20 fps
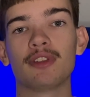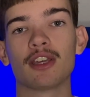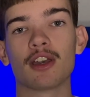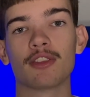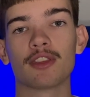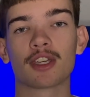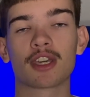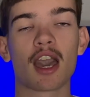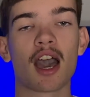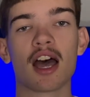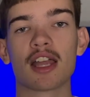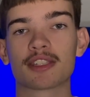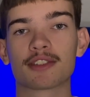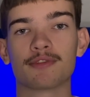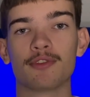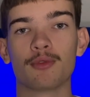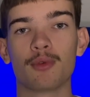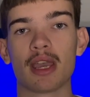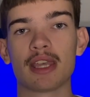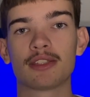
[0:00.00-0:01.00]
on the cards for
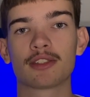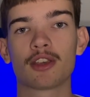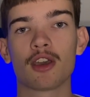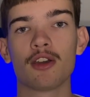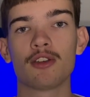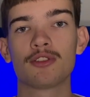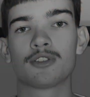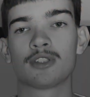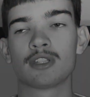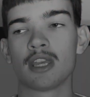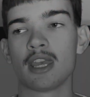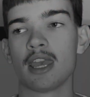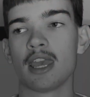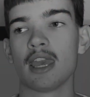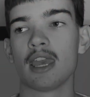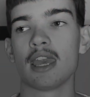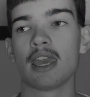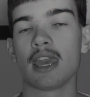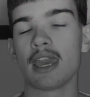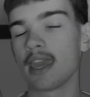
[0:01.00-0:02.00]
West Coast.
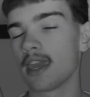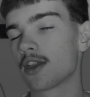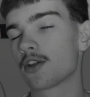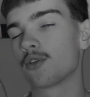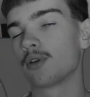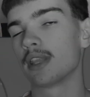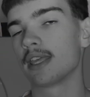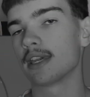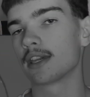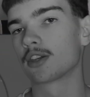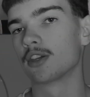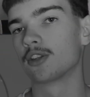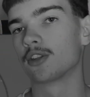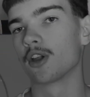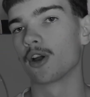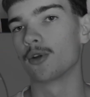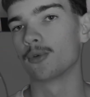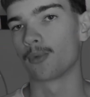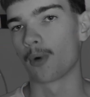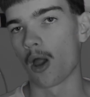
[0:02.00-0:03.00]
Equally, it could
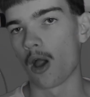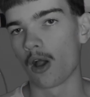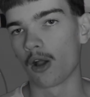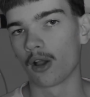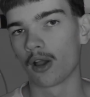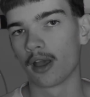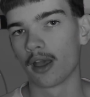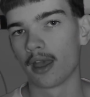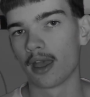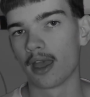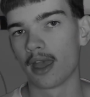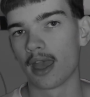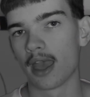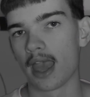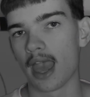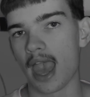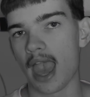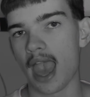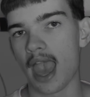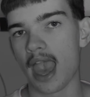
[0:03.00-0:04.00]
go wrong
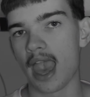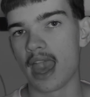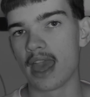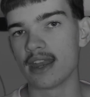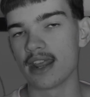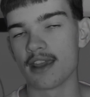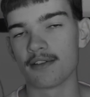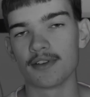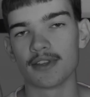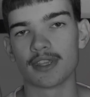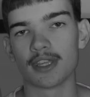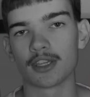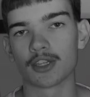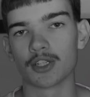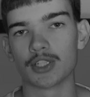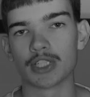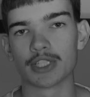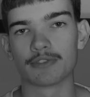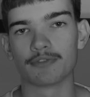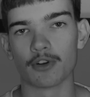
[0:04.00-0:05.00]
and everything could
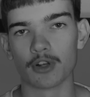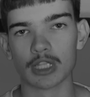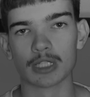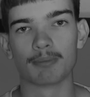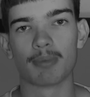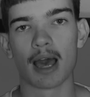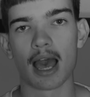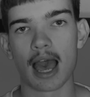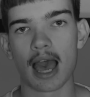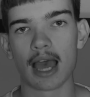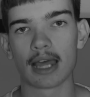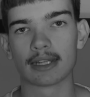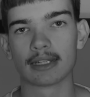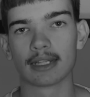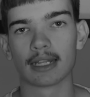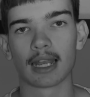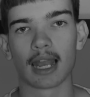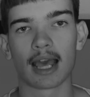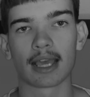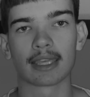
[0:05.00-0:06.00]
just fall apart
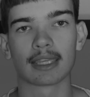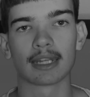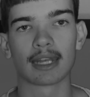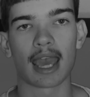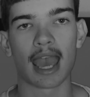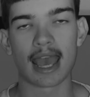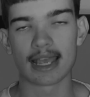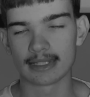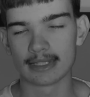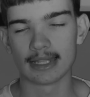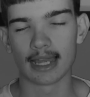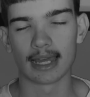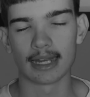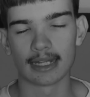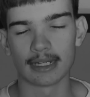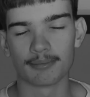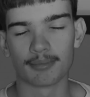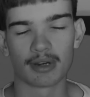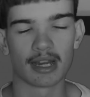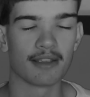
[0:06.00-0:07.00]
like it has done
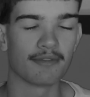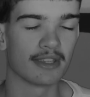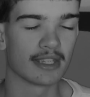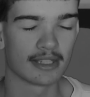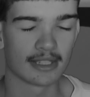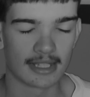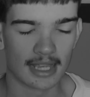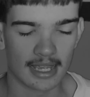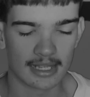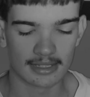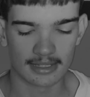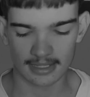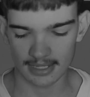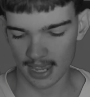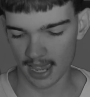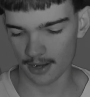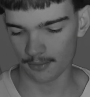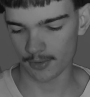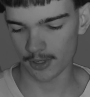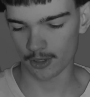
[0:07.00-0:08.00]
in previous seasons
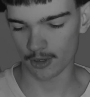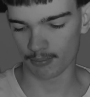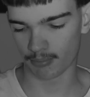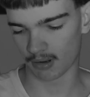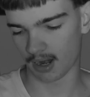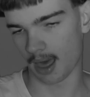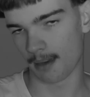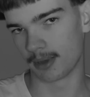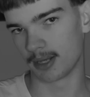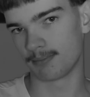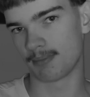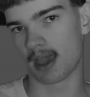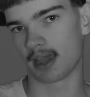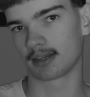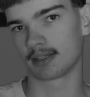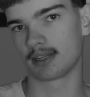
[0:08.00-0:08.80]
and we could plummet back